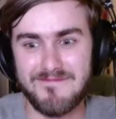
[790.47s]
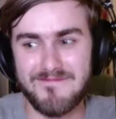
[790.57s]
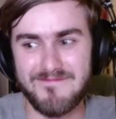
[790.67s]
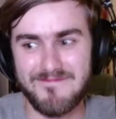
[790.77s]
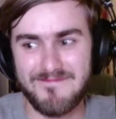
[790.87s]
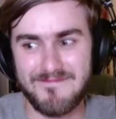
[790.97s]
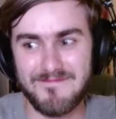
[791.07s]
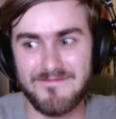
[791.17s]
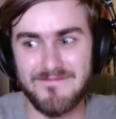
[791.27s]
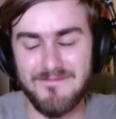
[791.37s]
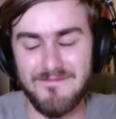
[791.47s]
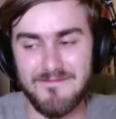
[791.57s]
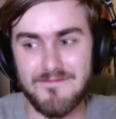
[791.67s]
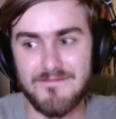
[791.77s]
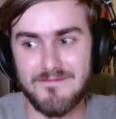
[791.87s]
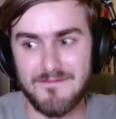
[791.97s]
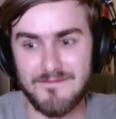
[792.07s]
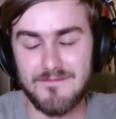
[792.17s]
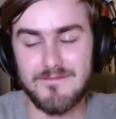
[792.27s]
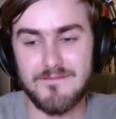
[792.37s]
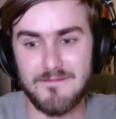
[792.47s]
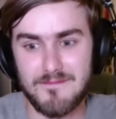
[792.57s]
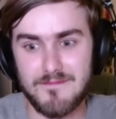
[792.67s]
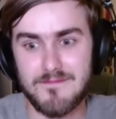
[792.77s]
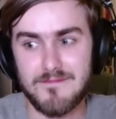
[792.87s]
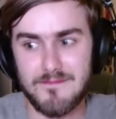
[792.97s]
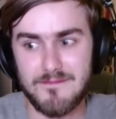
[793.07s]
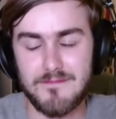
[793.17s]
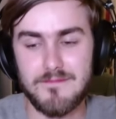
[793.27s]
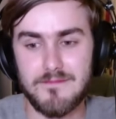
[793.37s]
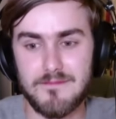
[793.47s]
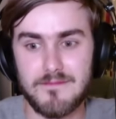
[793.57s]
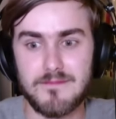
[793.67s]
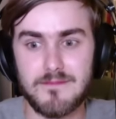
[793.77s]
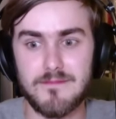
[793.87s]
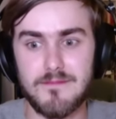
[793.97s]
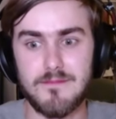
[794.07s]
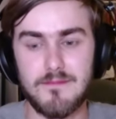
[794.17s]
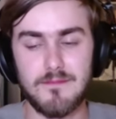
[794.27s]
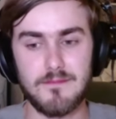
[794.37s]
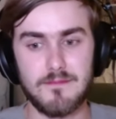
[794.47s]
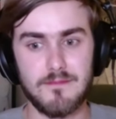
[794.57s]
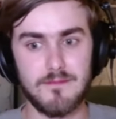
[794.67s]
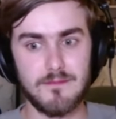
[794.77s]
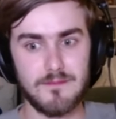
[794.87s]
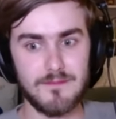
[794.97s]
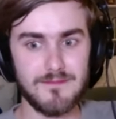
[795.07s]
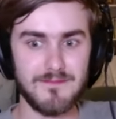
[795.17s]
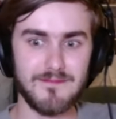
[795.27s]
[no speech]